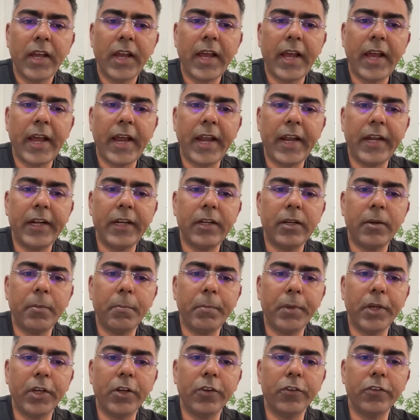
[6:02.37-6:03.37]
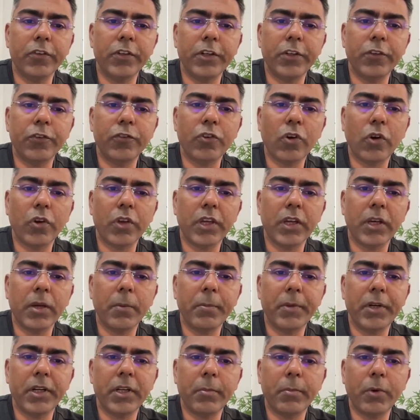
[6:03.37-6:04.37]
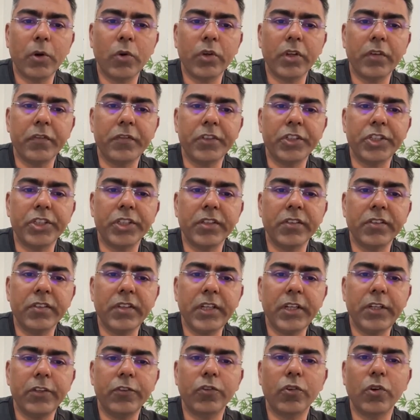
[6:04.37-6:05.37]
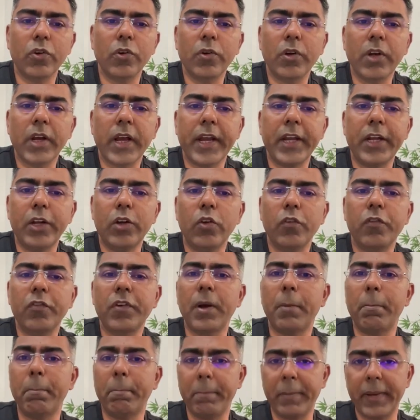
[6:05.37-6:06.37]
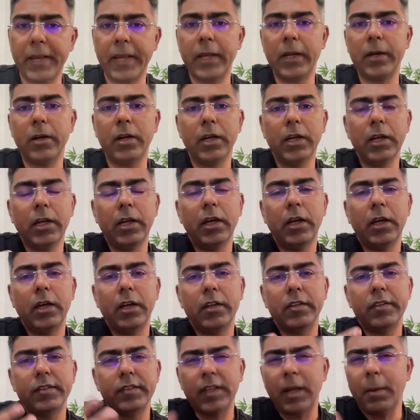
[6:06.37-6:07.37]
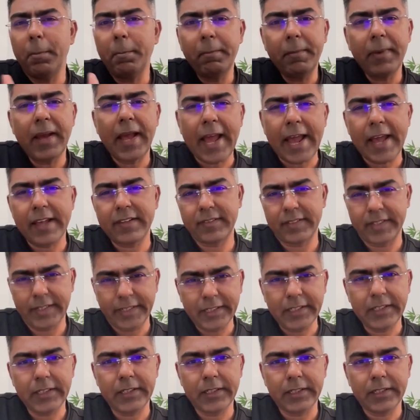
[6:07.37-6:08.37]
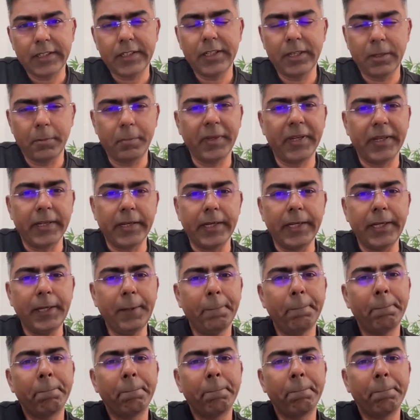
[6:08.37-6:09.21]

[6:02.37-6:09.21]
And because it is talking a bit about efficiency, it's going to kind of compare some asset typically